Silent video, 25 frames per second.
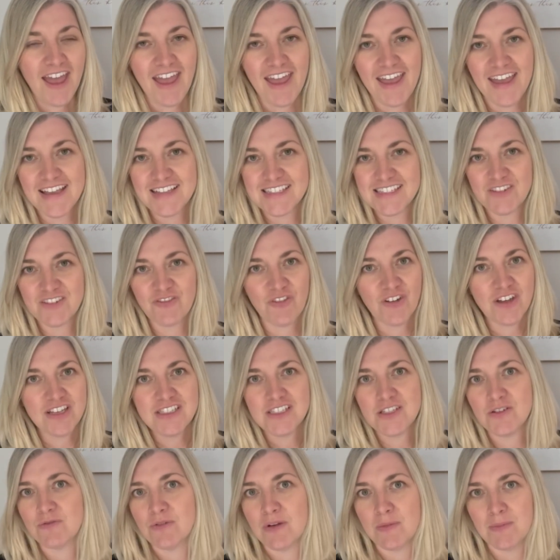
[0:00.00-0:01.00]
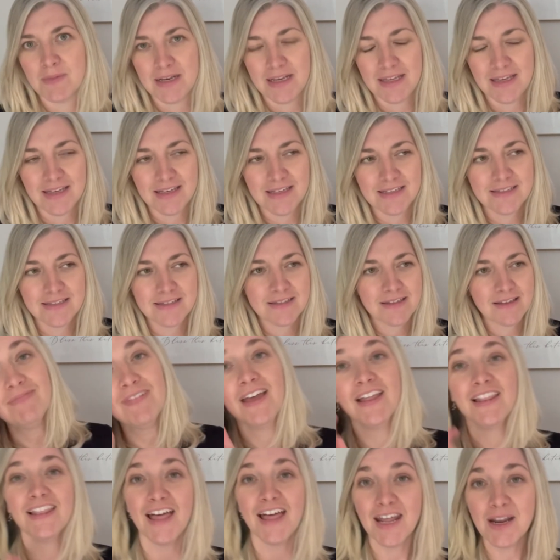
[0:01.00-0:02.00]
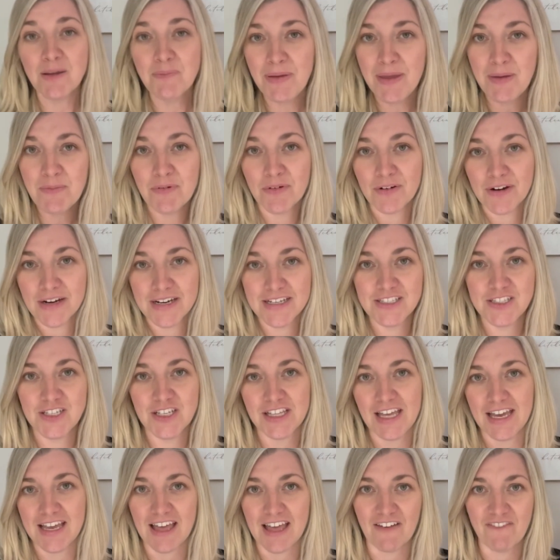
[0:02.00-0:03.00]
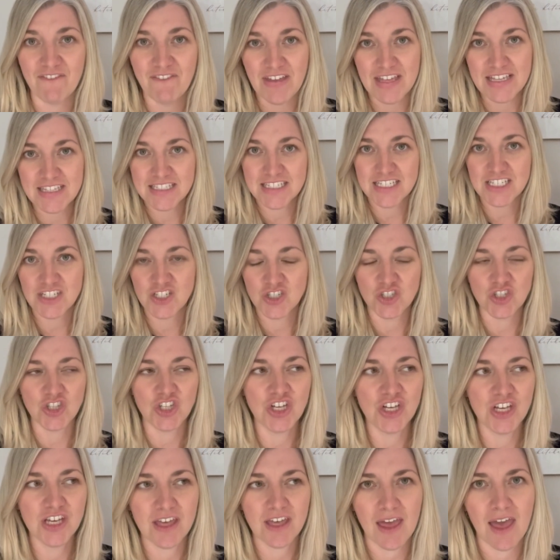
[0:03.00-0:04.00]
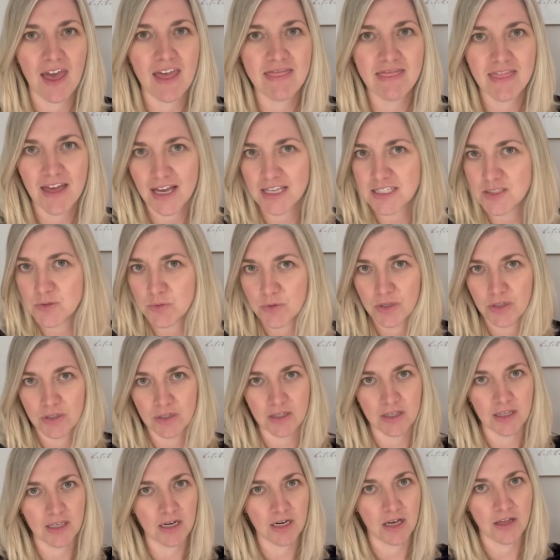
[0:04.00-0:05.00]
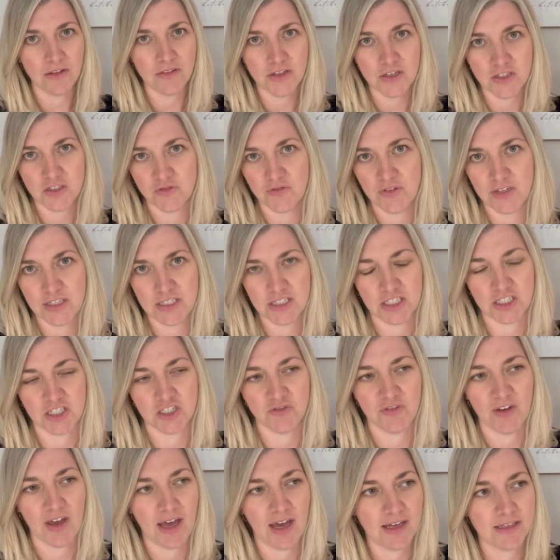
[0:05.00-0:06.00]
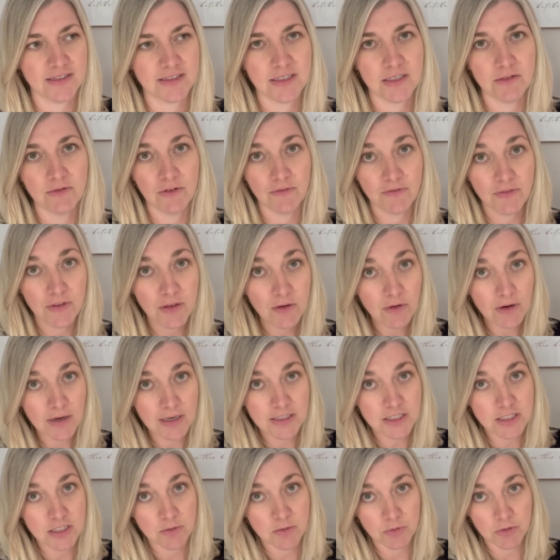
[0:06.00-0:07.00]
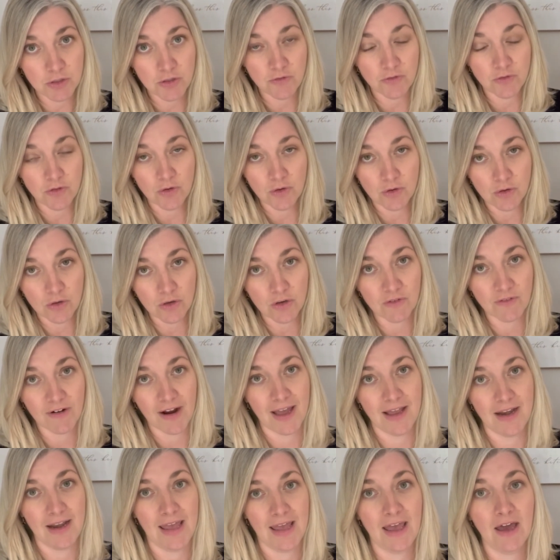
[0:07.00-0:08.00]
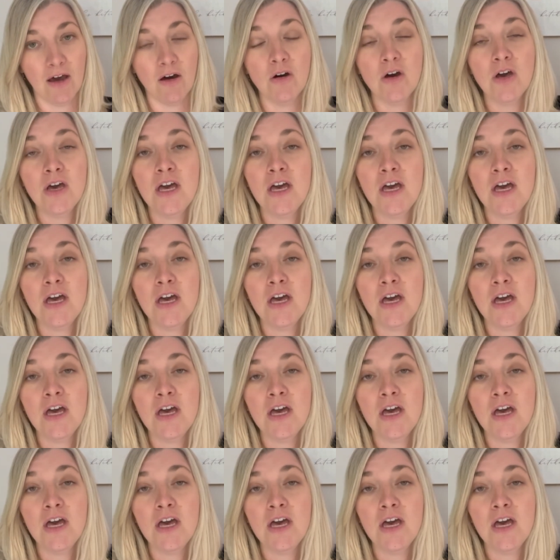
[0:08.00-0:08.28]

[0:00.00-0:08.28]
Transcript: It's fun to reminisce. A lot of people are into like a vintage look, and that's where you can get all those vintage finds. So if you are into the blue floral right now,